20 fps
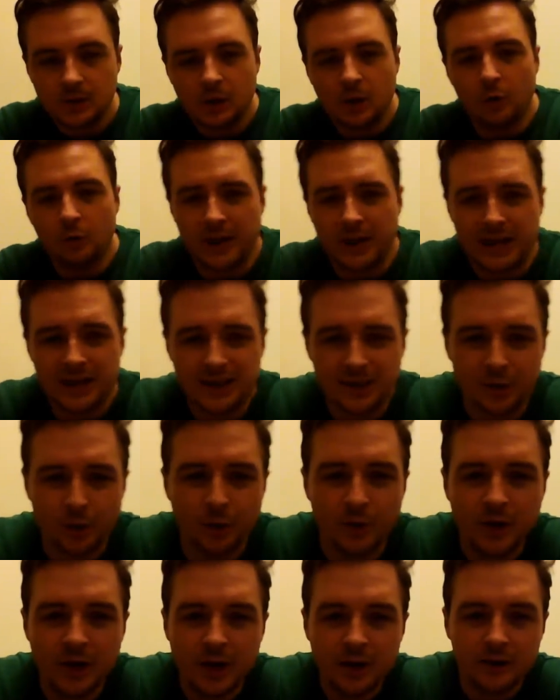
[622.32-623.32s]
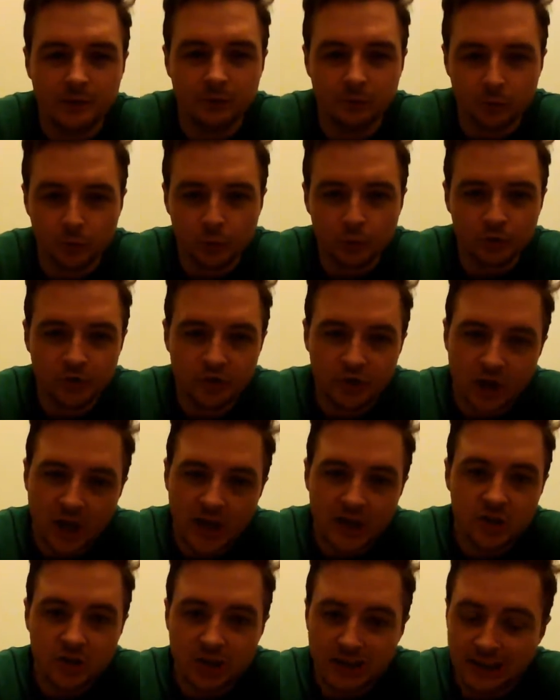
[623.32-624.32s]
Okay, so the rules
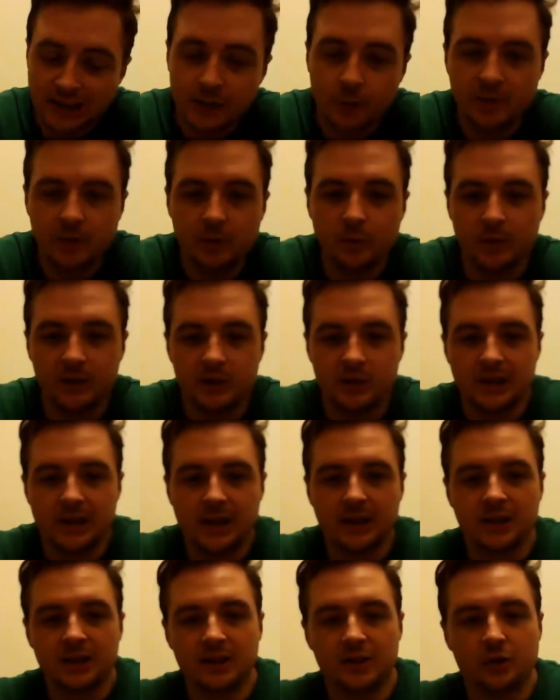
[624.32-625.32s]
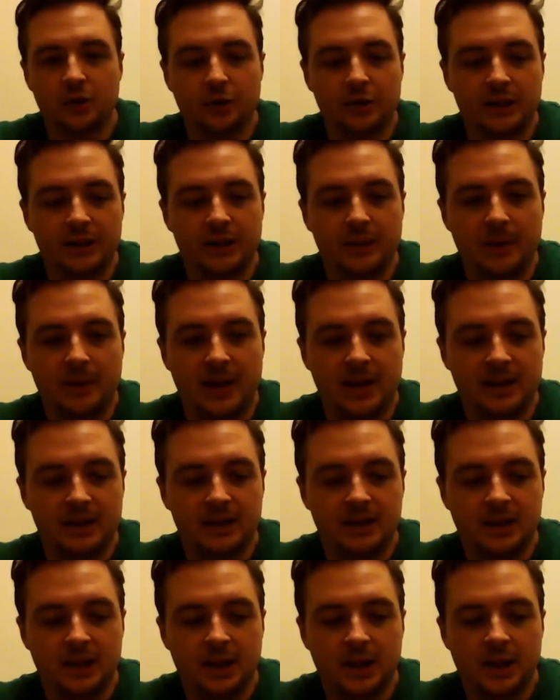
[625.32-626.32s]
change a little bit when you're telling a story in the
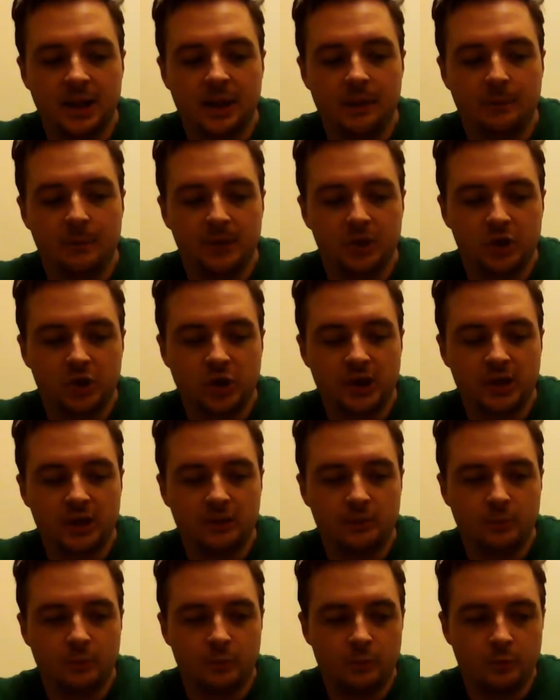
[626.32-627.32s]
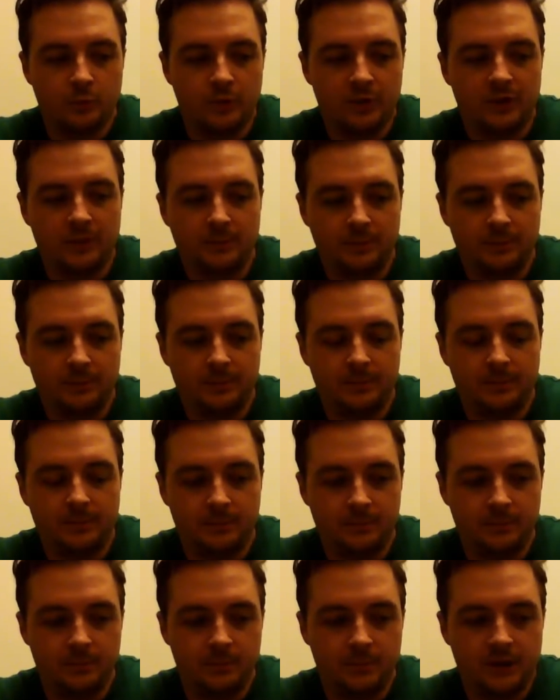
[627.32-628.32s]
past, but just
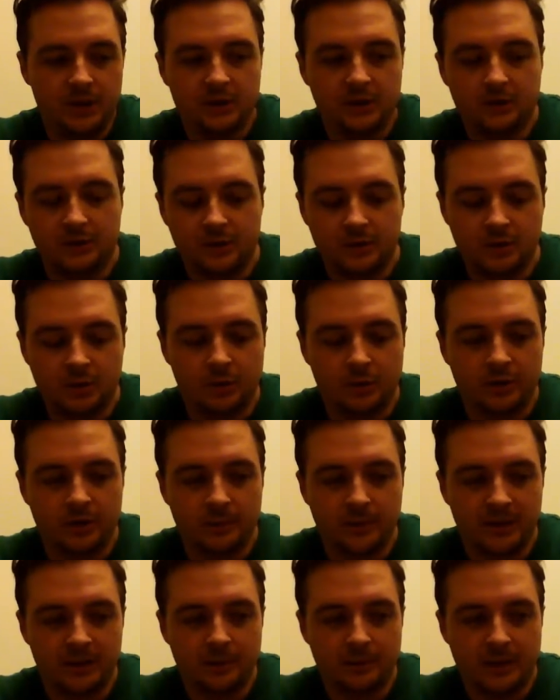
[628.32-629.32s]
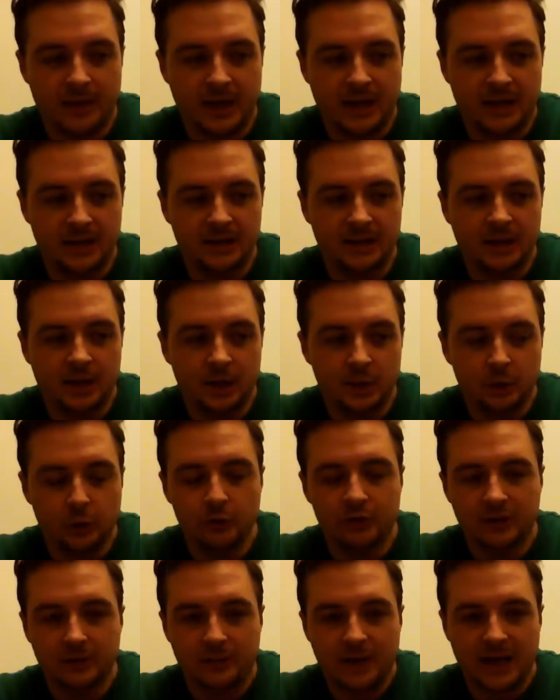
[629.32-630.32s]
when you're talking about the past,
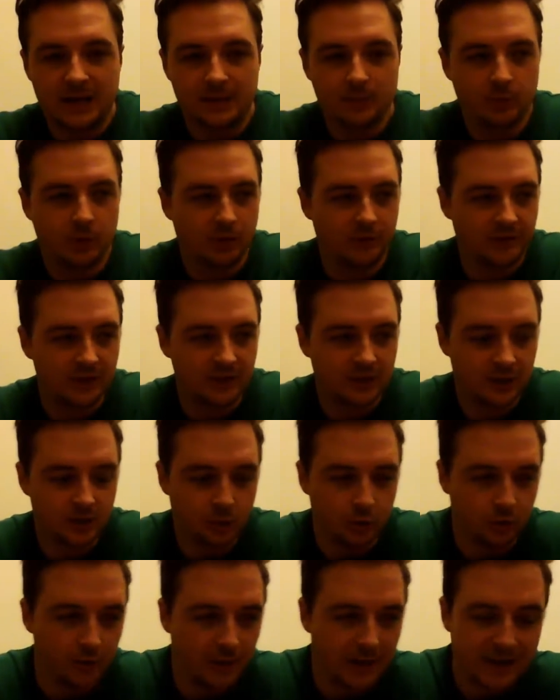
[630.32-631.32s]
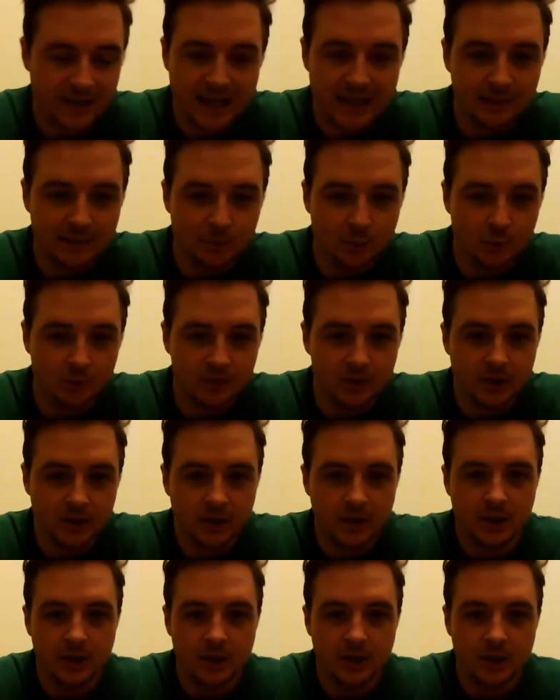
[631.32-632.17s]
use the past perfect to talk about any moment.